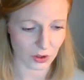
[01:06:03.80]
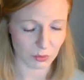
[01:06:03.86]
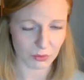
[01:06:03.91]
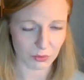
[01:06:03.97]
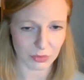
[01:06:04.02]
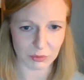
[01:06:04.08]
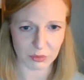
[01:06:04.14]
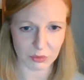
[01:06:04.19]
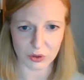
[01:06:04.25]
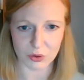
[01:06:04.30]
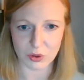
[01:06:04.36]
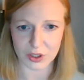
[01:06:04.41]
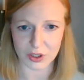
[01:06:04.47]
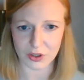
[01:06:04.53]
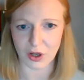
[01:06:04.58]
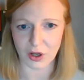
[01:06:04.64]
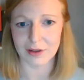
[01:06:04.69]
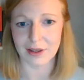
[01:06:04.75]
people who are
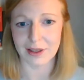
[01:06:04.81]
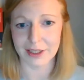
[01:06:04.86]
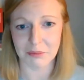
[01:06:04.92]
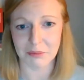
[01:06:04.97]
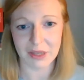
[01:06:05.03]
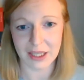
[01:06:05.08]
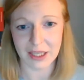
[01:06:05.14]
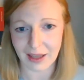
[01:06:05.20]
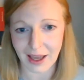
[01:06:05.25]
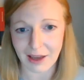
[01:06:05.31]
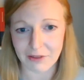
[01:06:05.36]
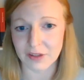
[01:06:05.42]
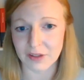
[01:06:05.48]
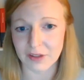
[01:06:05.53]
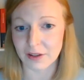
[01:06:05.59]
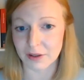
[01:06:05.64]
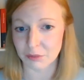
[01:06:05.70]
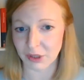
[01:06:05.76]
not like me, having
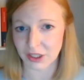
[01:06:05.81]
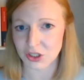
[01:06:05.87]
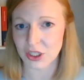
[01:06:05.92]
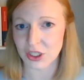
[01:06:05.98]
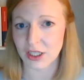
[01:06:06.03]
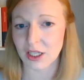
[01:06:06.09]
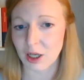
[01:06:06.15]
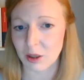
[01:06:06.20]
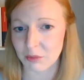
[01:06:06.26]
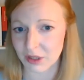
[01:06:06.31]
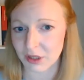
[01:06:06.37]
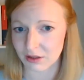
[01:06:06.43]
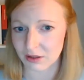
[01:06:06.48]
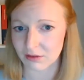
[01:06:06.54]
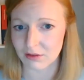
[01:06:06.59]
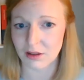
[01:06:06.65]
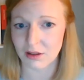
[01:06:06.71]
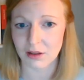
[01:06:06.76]
their paycheck come
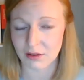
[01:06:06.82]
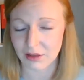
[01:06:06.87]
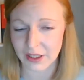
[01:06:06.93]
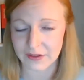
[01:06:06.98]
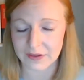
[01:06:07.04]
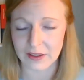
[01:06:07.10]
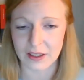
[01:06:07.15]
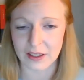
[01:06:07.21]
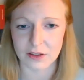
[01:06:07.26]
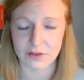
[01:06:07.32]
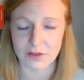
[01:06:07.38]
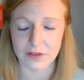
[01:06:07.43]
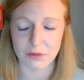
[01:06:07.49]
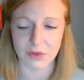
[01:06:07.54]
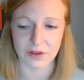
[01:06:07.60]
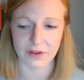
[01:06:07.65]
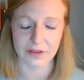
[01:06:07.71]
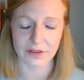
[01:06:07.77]
in at the end of the
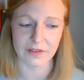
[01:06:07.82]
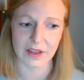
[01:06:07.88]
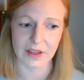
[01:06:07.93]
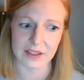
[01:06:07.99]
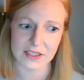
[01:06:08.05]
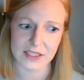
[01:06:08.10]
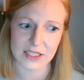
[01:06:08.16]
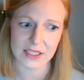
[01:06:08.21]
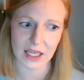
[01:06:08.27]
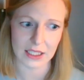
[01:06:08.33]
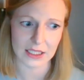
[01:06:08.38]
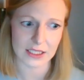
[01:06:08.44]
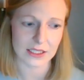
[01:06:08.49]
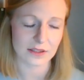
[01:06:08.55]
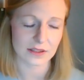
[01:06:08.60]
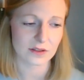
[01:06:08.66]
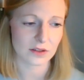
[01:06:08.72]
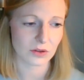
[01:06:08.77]
month, and that's that.
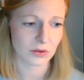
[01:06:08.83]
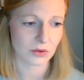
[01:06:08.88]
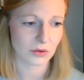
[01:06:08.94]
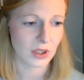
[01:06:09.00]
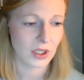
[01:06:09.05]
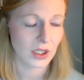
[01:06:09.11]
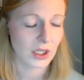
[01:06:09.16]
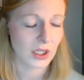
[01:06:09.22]
So,